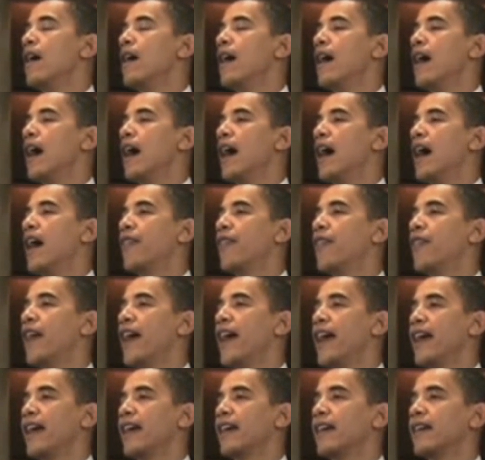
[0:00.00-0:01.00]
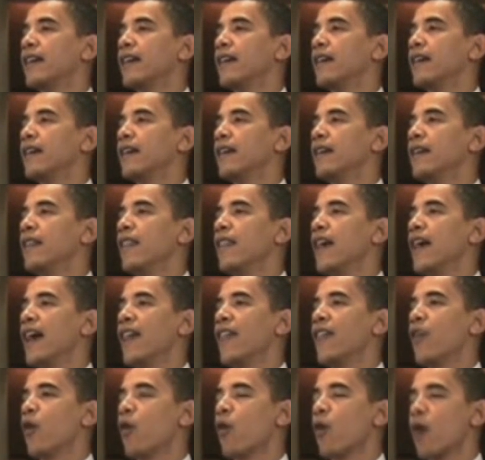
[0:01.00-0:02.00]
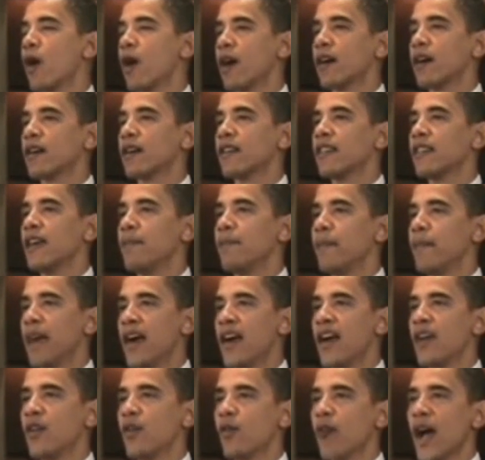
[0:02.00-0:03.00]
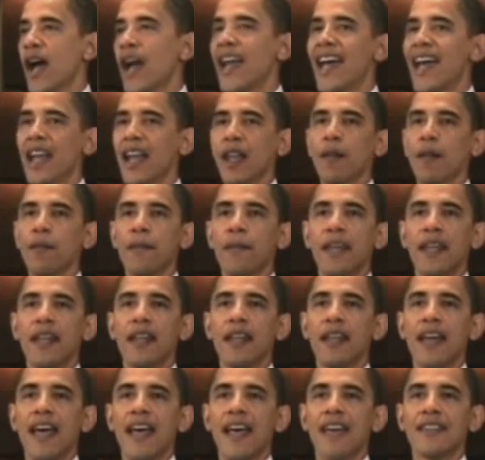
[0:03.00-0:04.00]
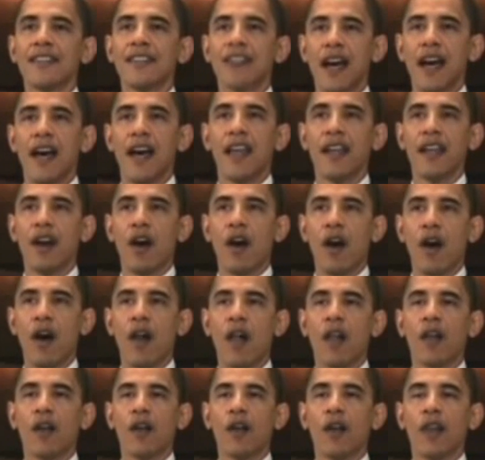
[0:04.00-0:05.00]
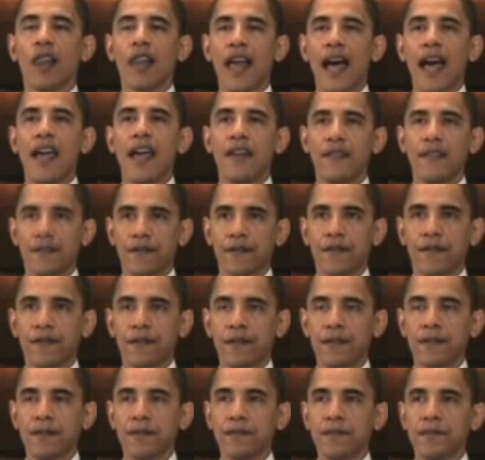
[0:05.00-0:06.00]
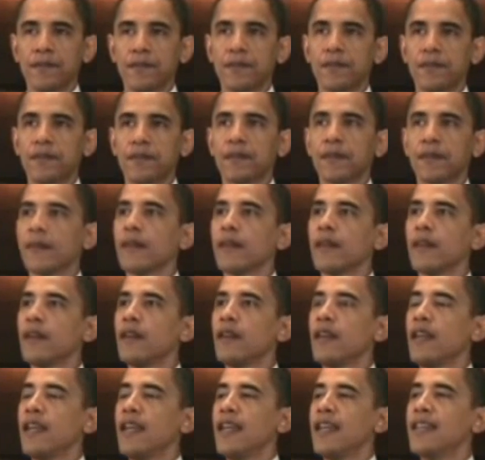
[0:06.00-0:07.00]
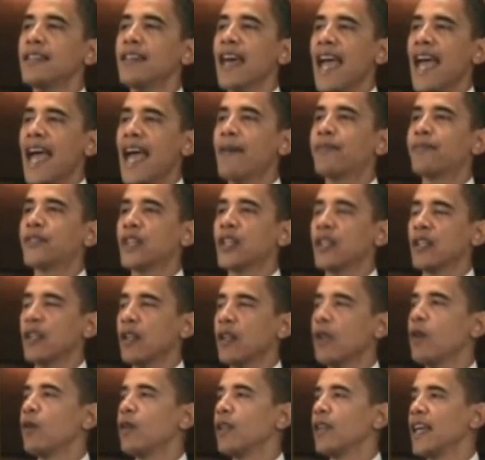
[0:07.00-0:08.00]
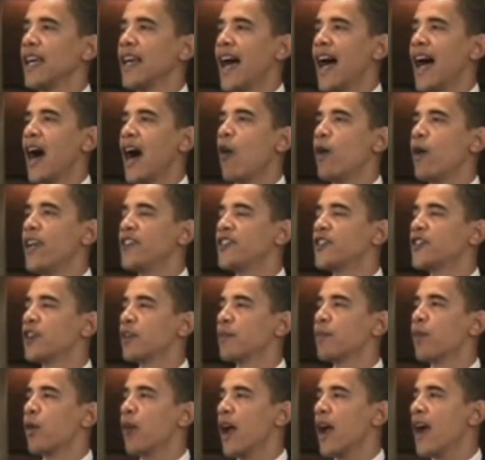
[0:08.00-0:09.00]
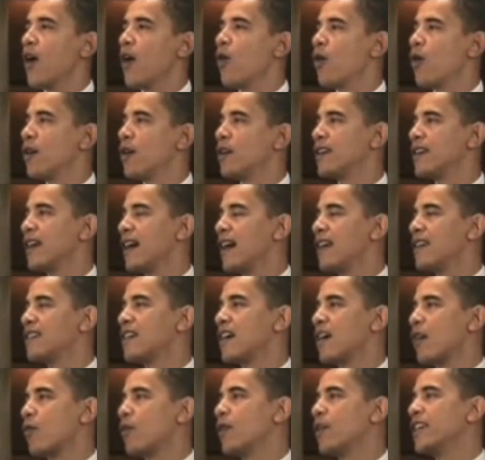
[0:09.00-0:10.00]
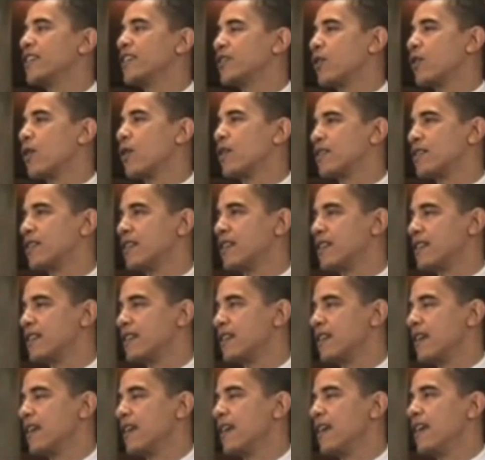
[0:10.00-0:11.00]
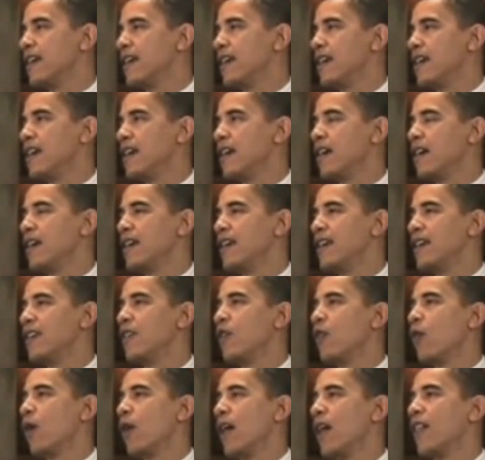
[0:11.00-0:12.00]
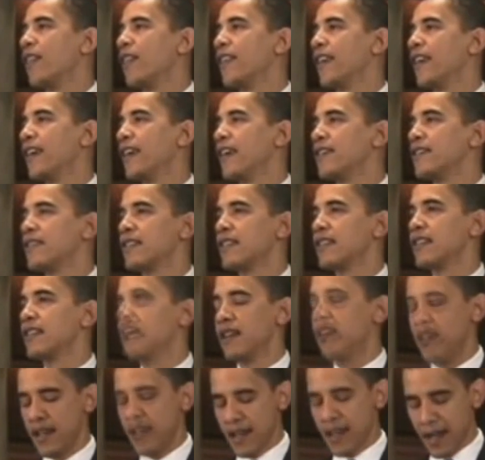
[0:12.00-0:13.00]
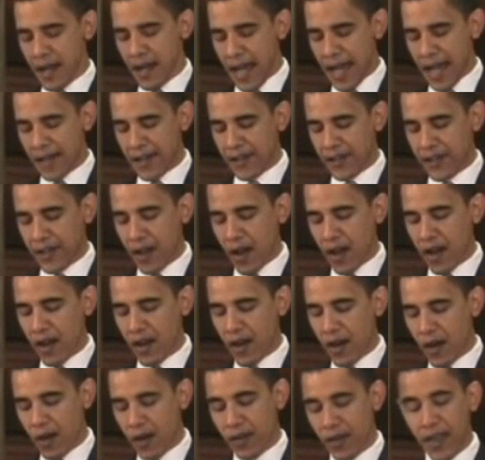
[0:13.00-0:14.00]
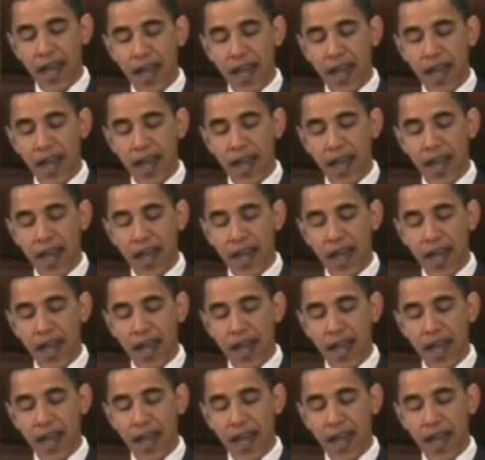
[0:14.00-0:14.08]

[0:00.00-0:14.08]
I think that the work that Marian Wright Edelman has done all her life is absolutely how we should prioritize our resources in the wealthiest nation on earth.